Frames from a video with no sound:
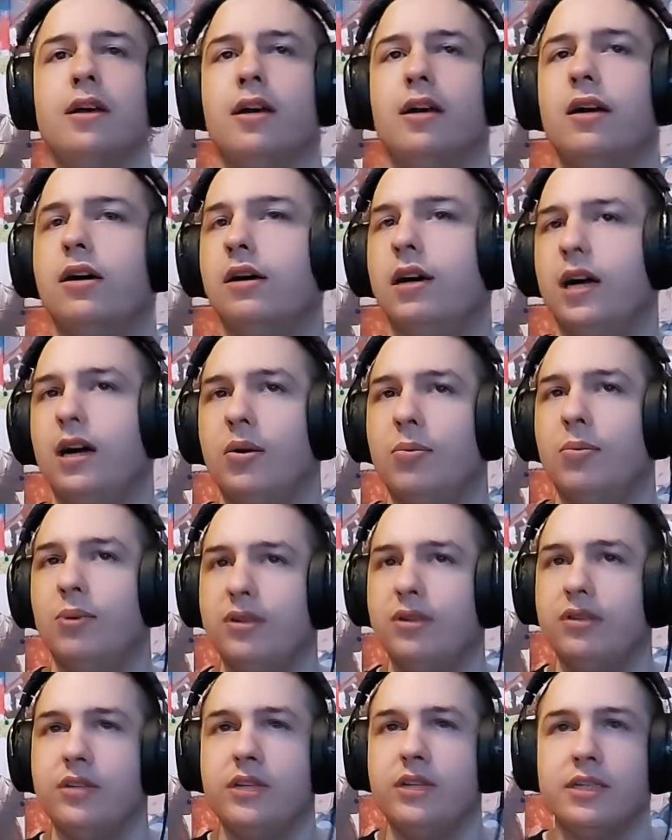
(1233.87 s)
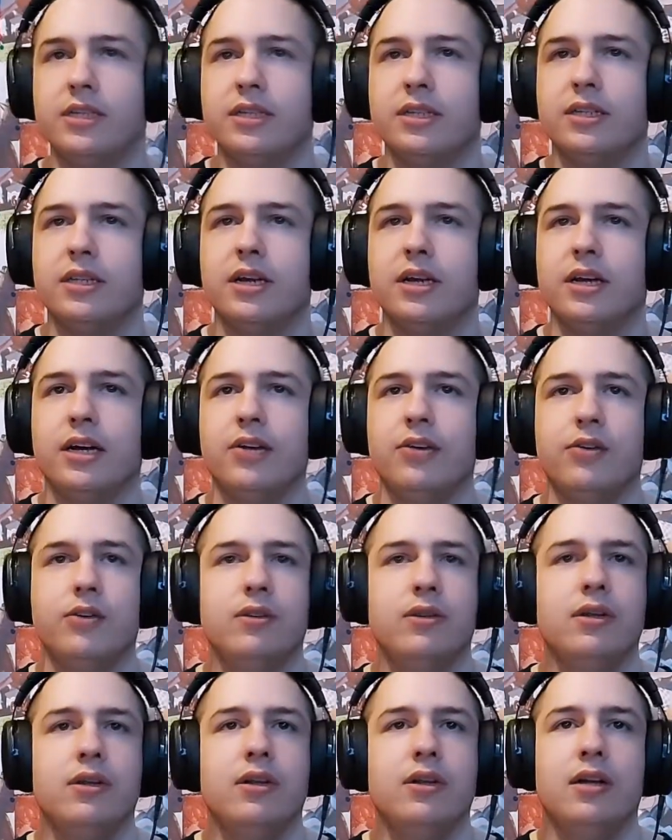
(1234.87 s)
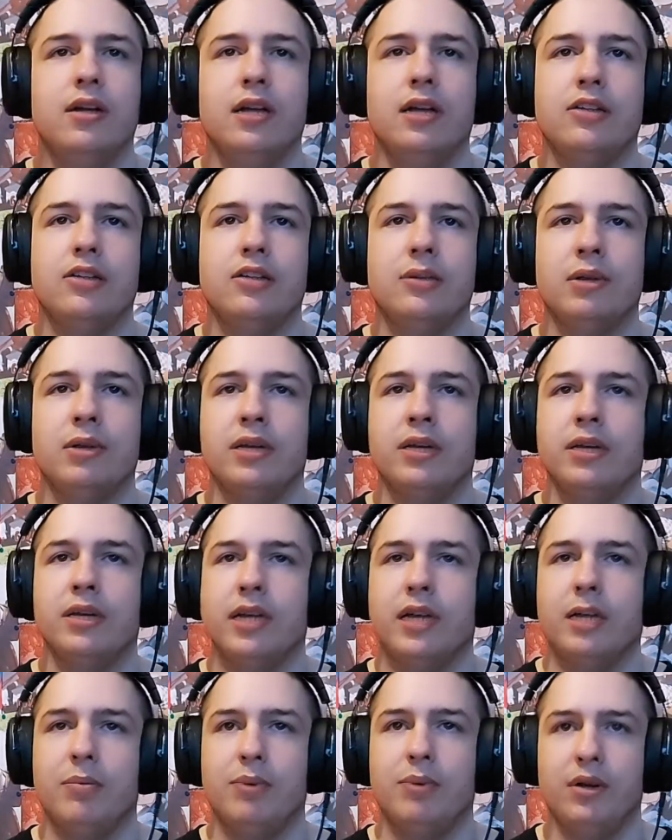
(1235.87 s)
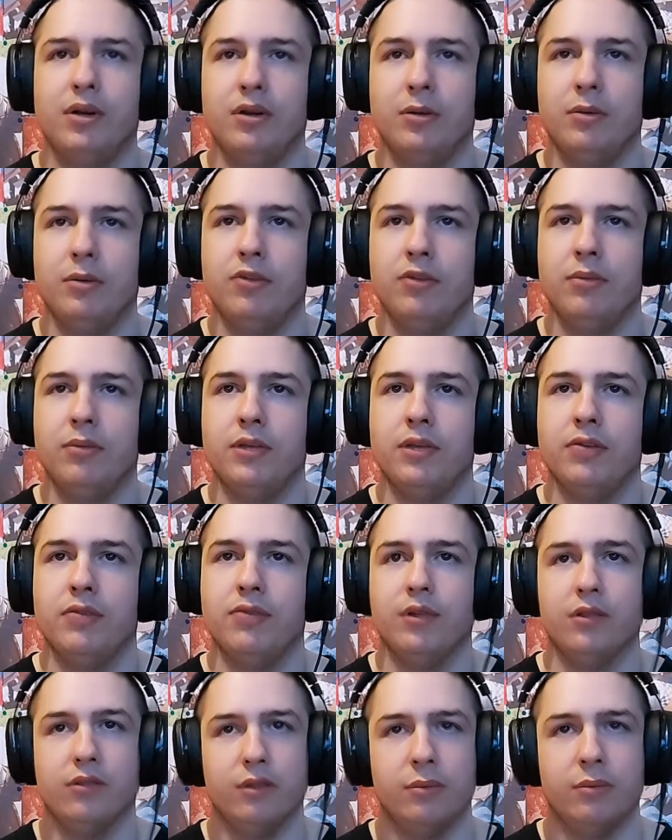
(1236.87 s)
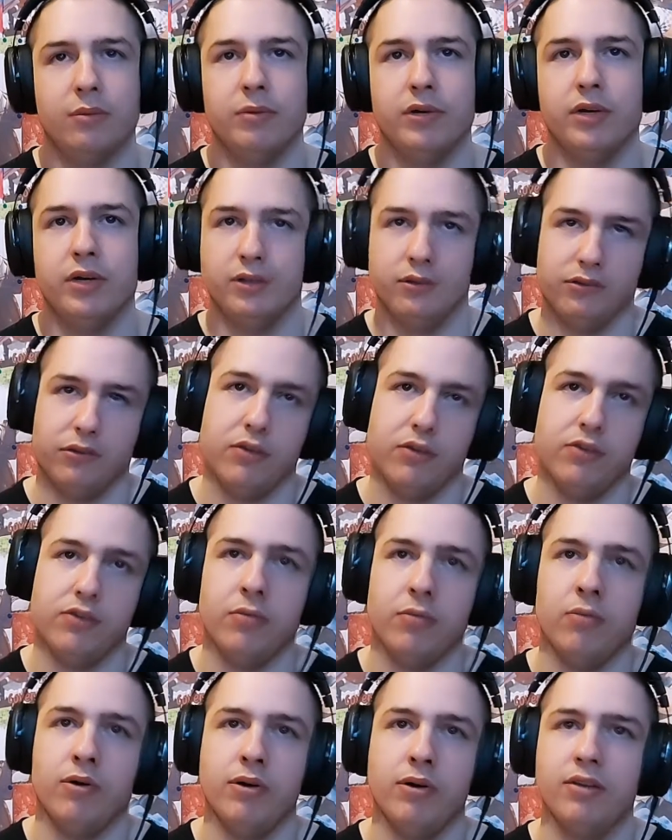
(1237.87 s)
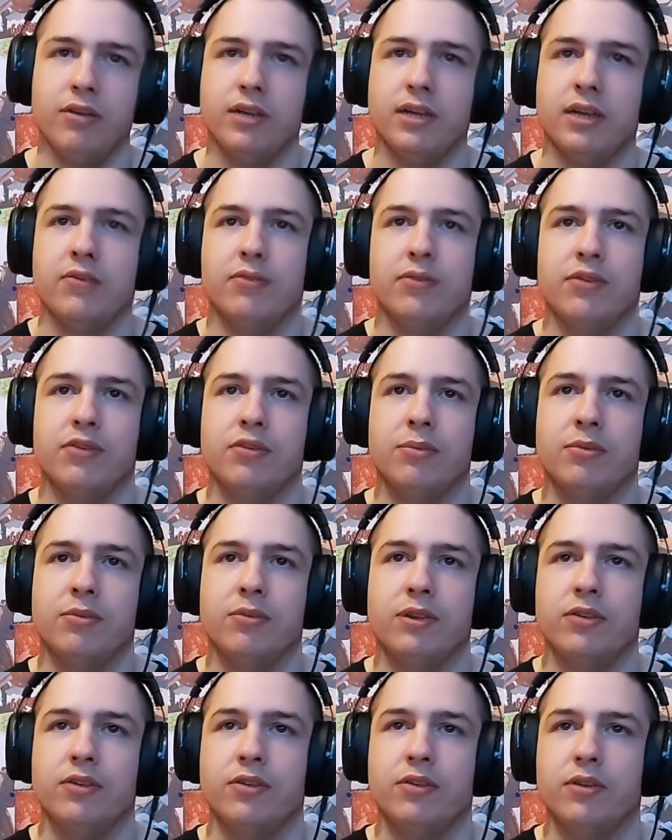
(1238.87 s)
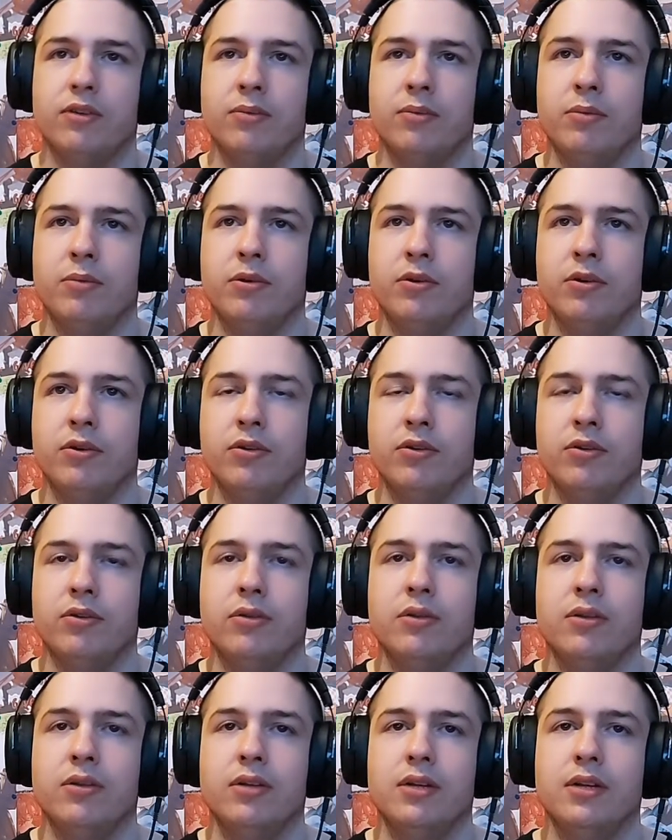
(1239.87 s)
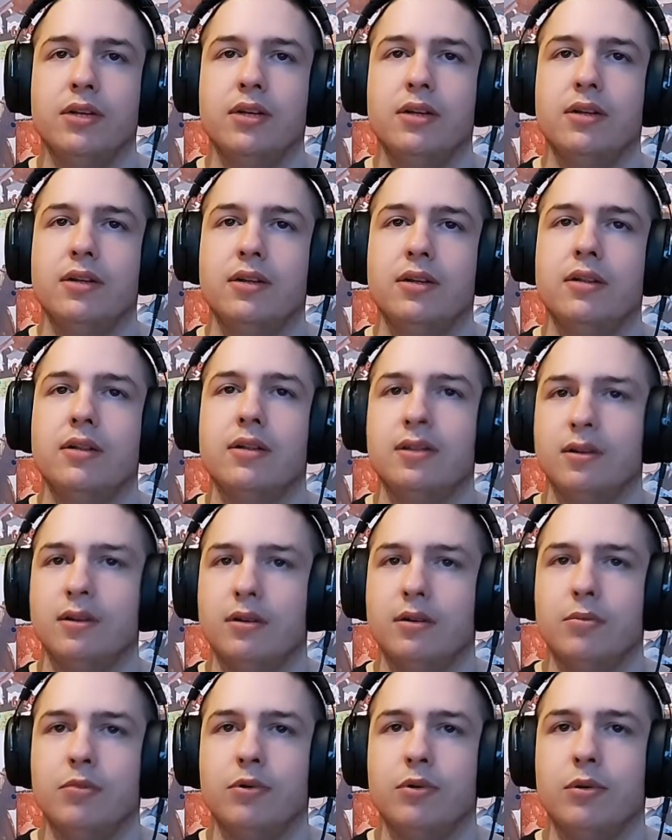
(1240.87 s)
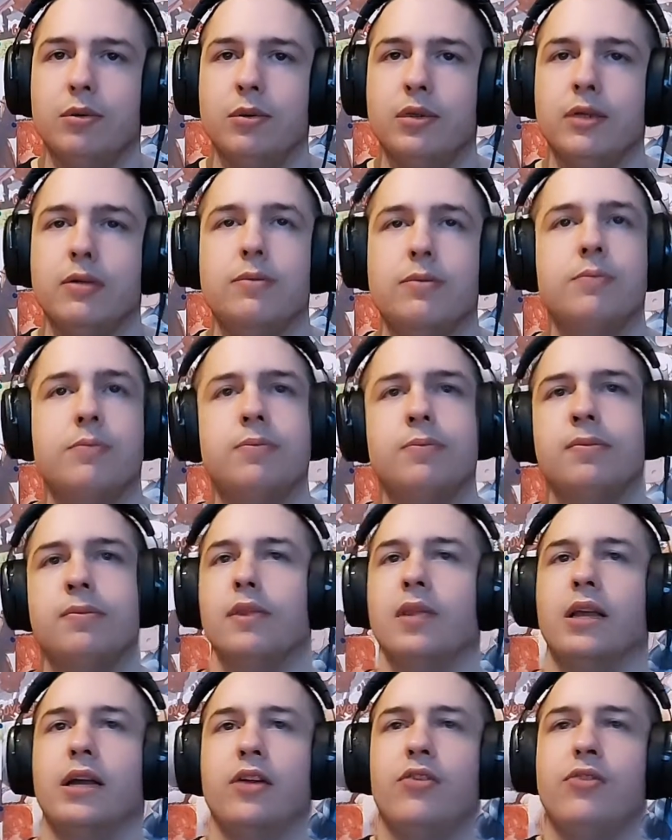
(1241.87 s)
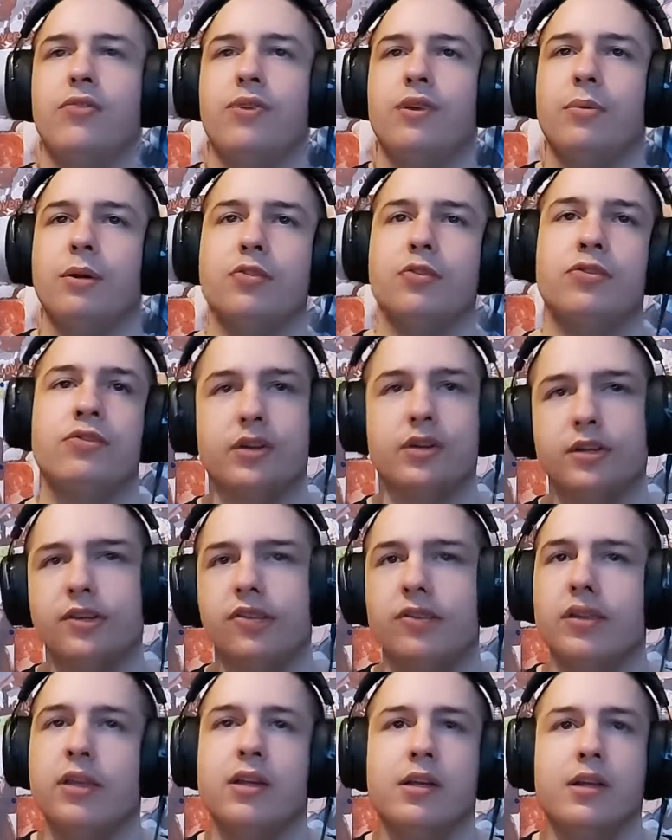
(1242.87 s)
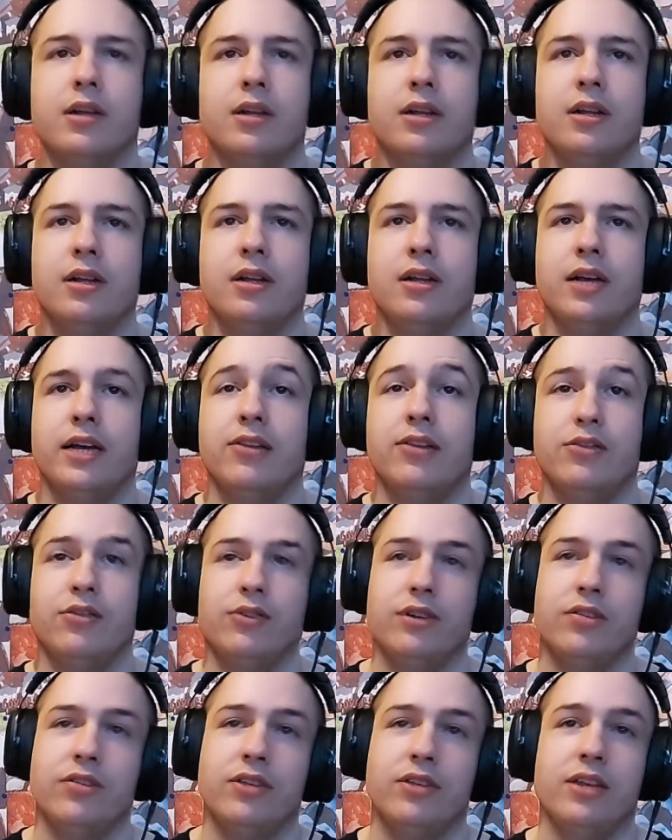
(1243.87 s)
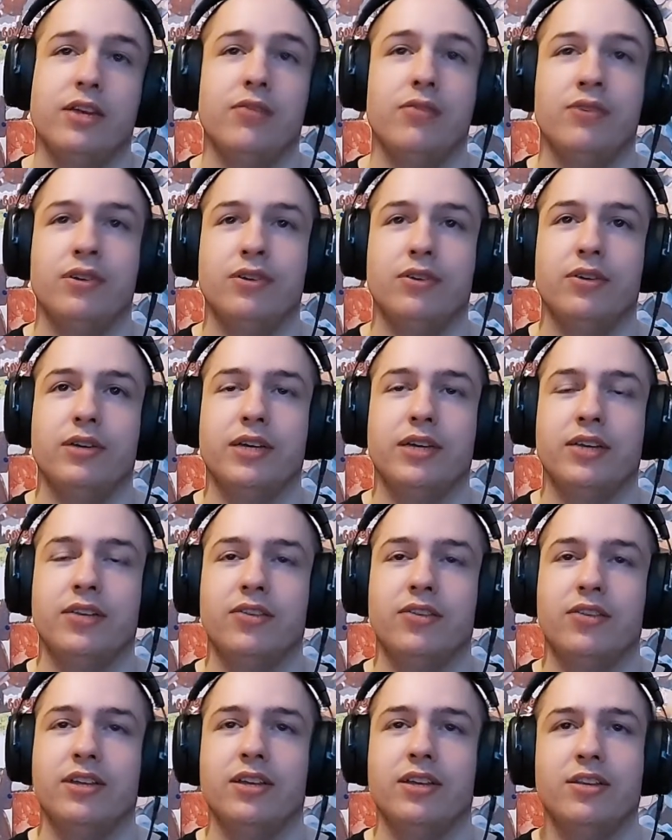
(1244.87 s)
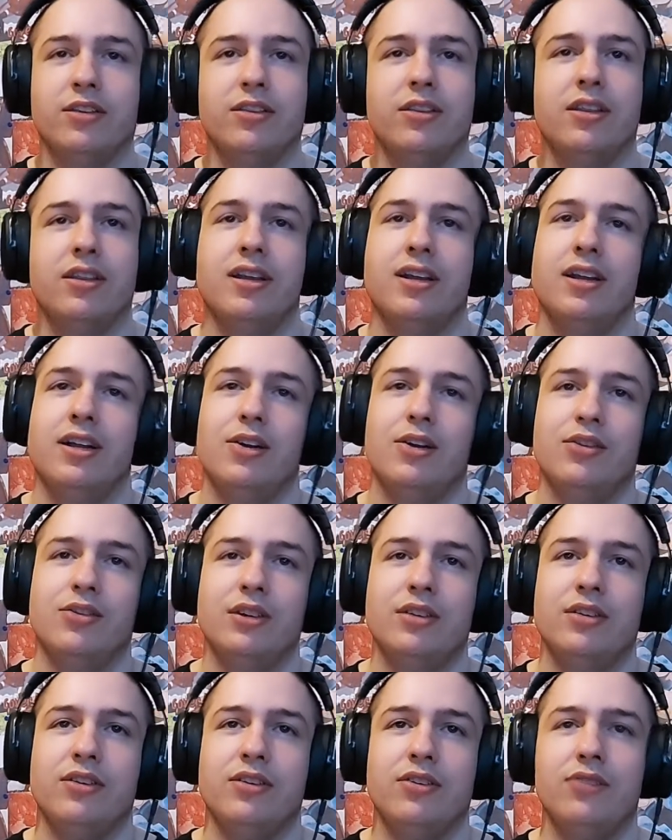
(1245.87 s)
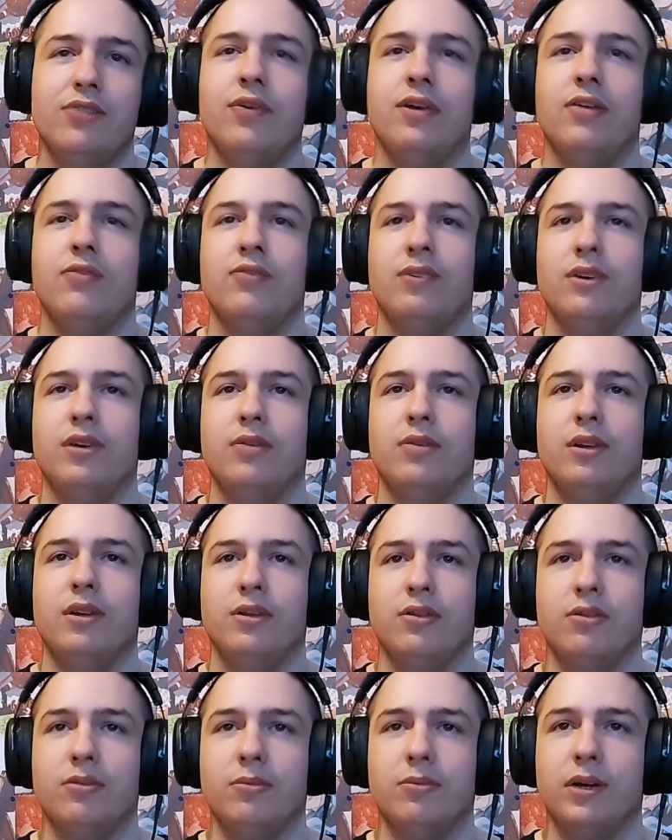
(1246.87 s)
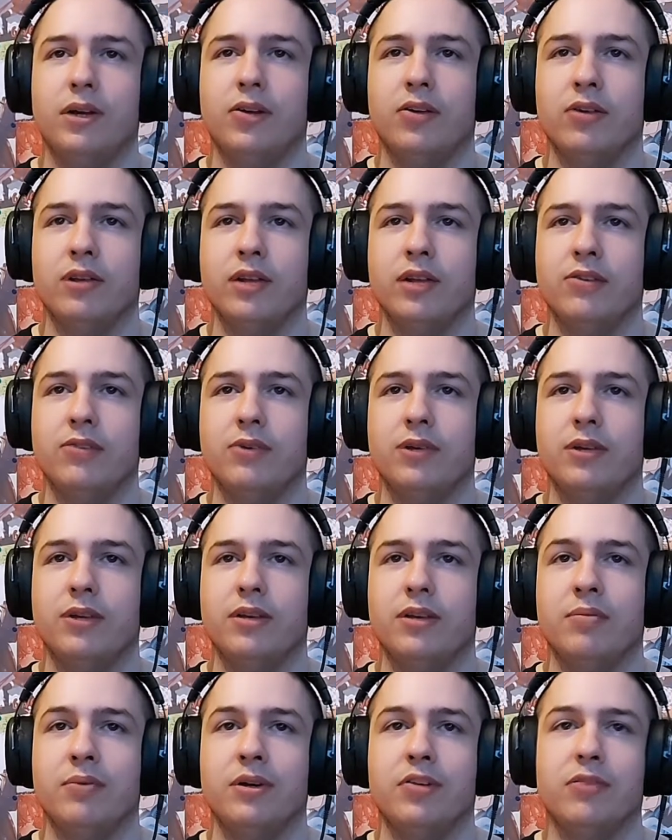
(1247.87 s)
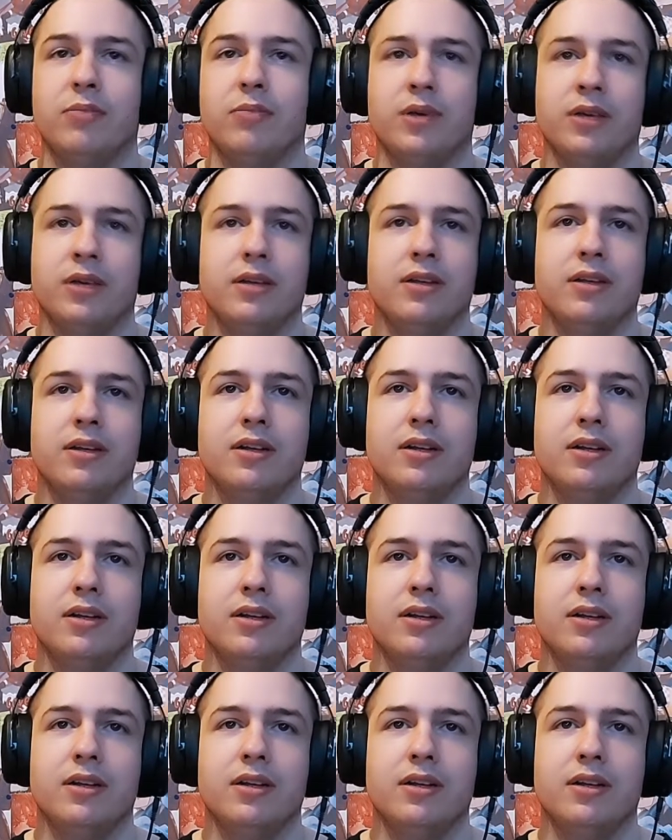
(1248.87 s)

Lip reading: How empathetic are you? Extremely, any pain around me, something I feel deep in my heart, somewhat, I can feel some things around me but not all. Probably. How do you feel about authority? I hate authority and I often go against it. Authority is fine for anyone else, but I don't like when it impacts me.